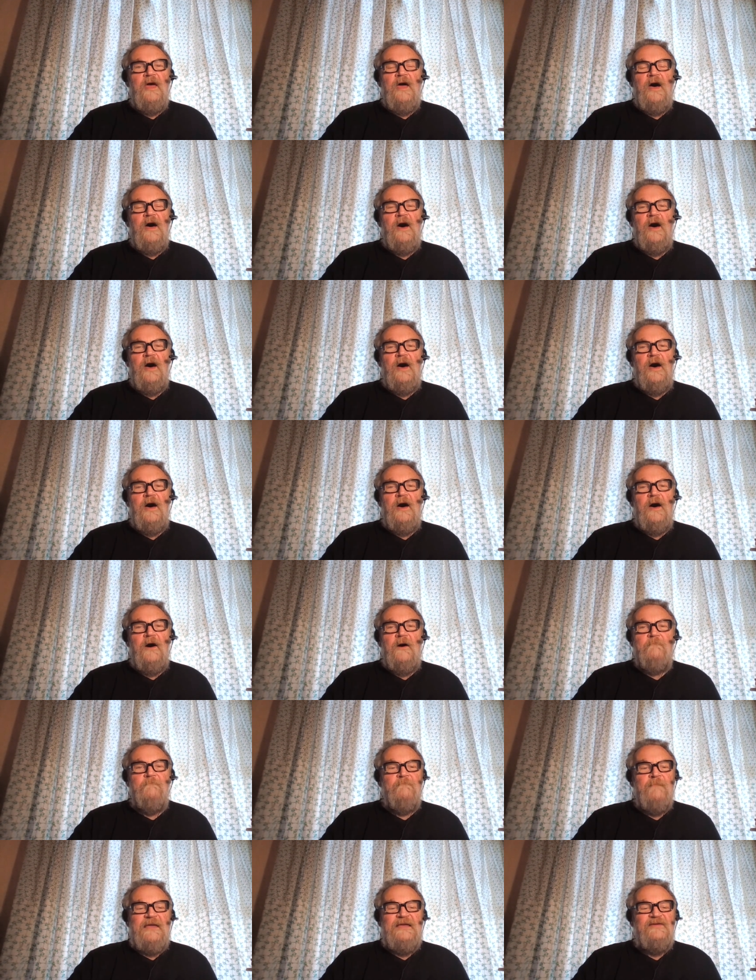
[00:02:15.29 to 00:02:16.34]
uh,
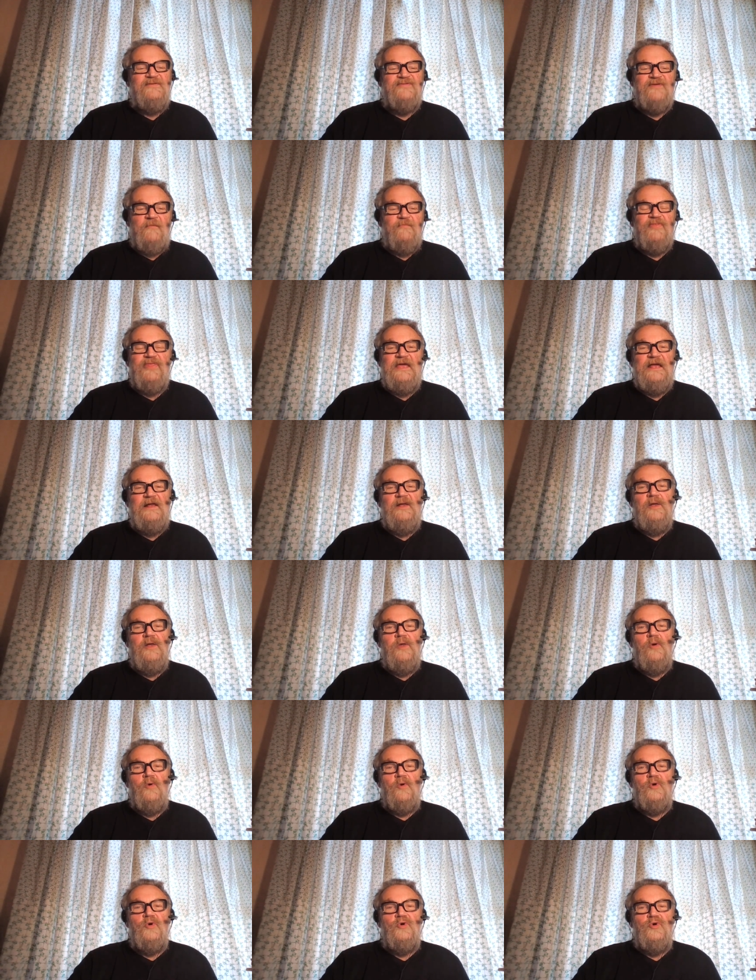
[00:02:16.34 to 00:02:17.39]
make something
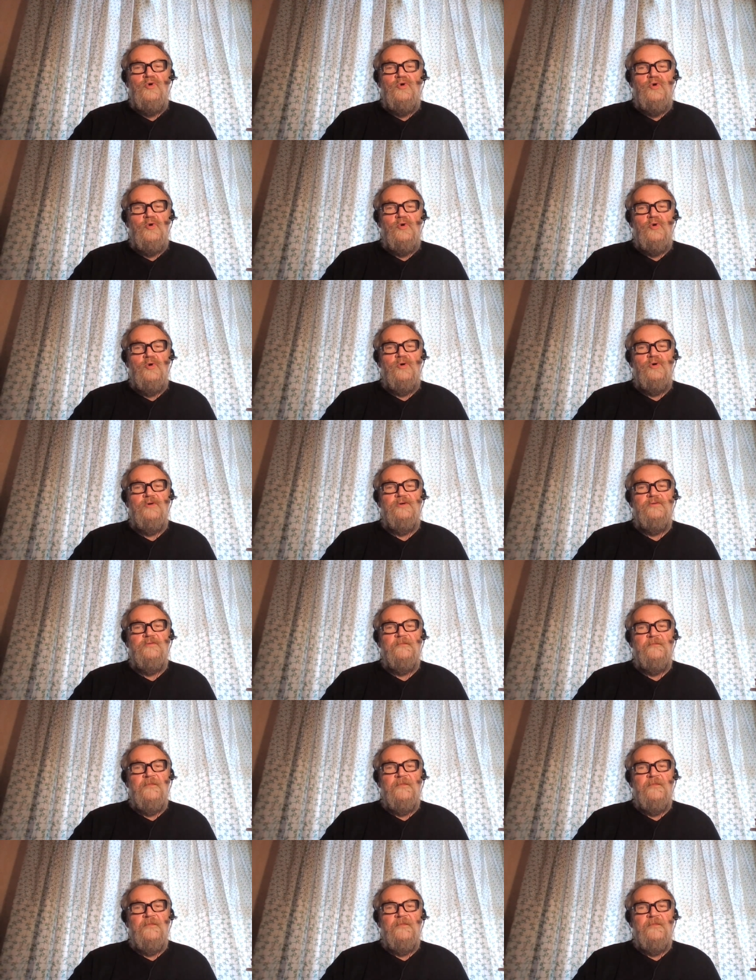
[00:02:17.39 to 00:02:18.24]
look good.